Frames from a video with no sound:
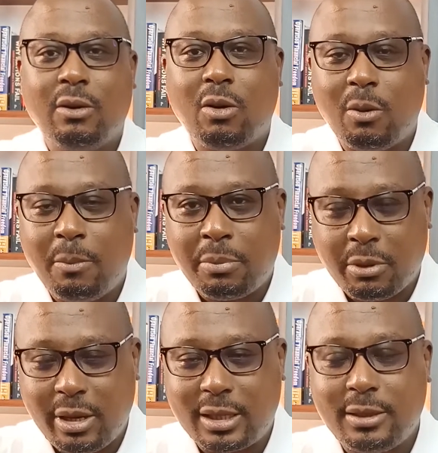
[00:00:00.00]
or
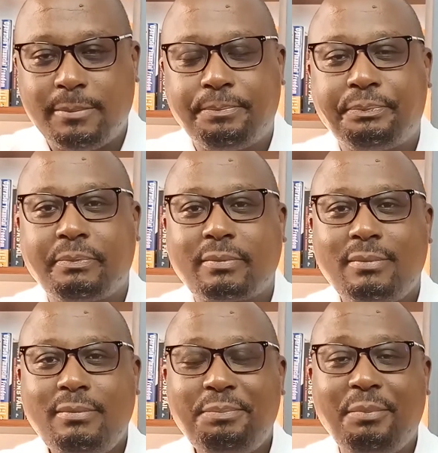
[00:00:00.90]
product.
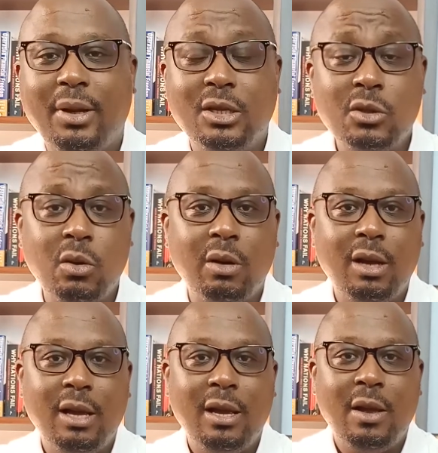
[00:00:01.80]

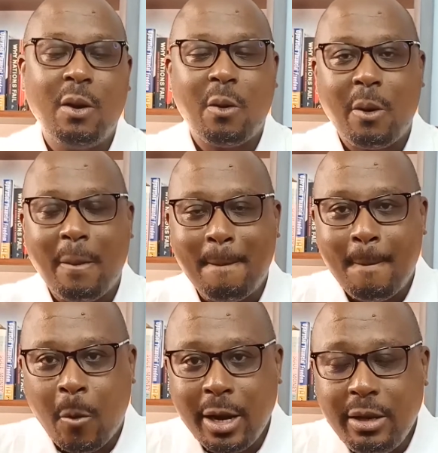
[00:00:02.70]
So
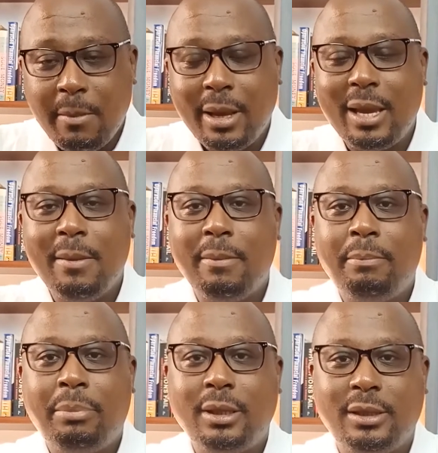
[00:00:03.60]
when you're
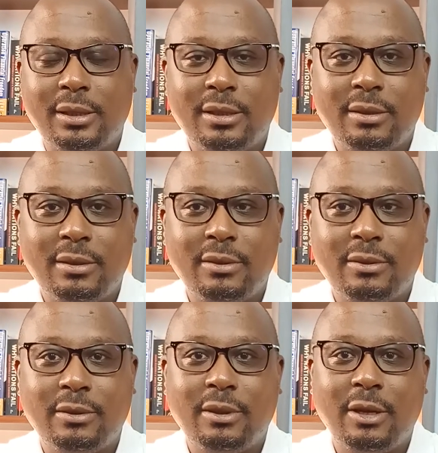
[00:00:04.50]
making purchase
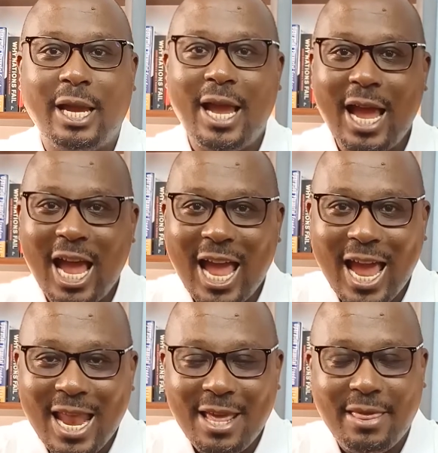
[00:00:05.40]

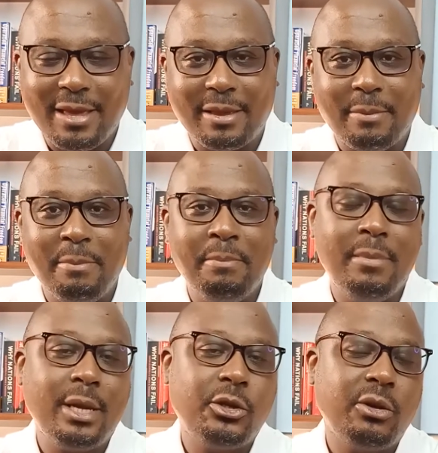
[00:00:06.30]
anything,
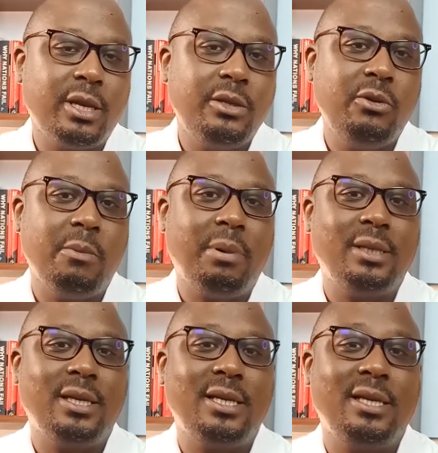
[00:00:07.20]
make sure that you're
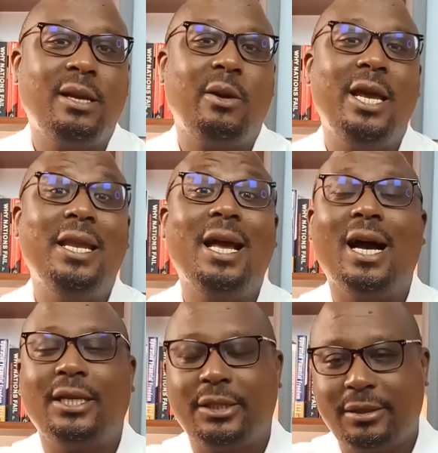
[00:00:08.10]
purchasing it
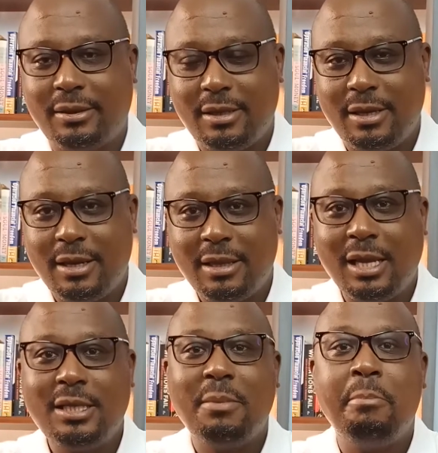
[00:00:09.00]
cash.
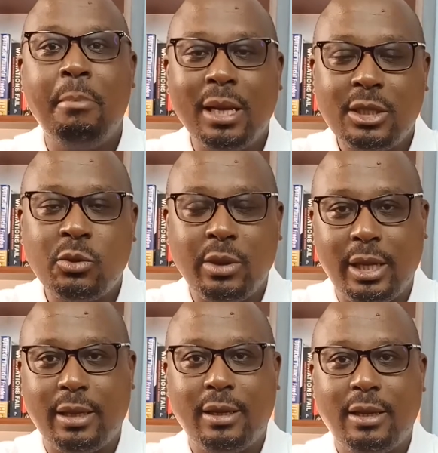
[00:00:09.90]
That's the best
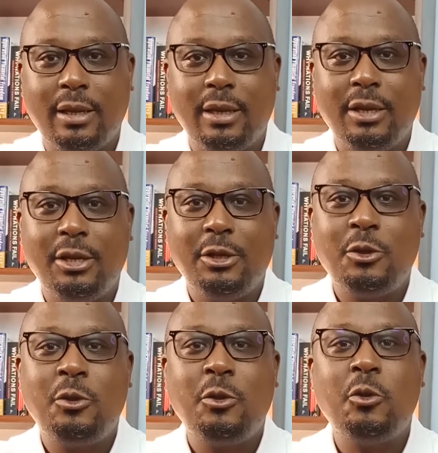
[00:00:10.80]
way
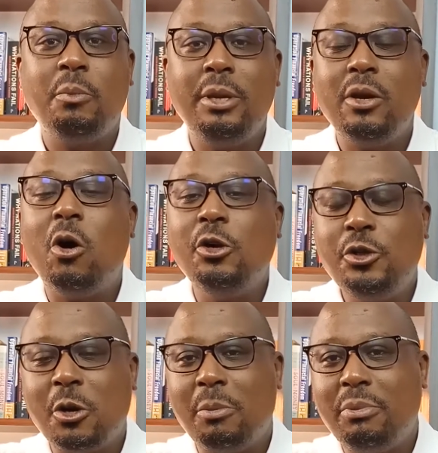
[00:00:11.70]
to be
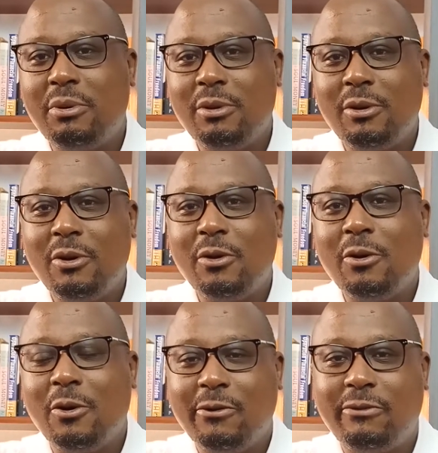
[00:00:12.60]
on top
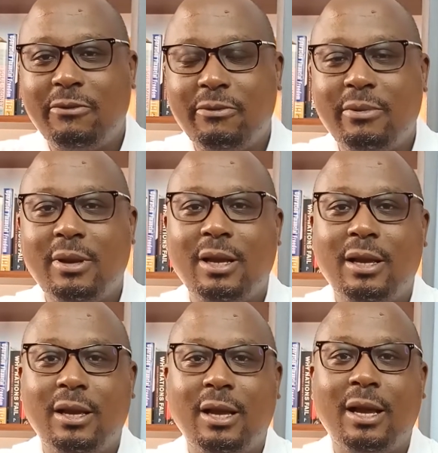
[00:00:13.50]
of
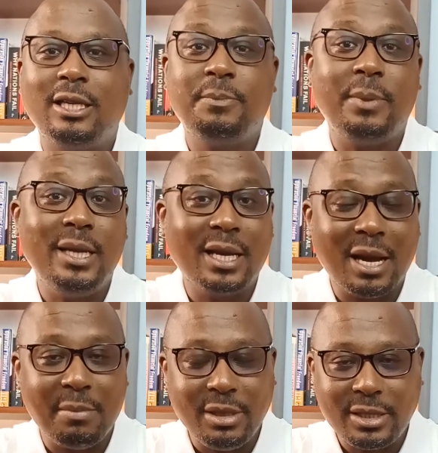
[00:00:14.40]
spending
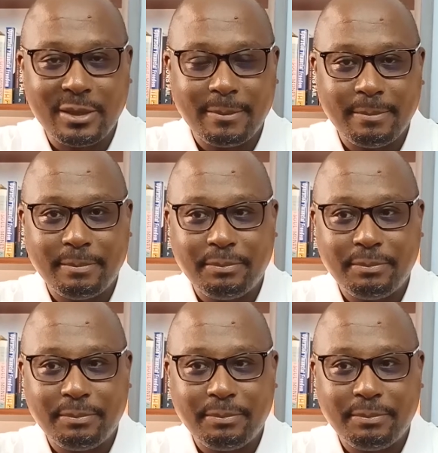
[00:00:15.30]
habits.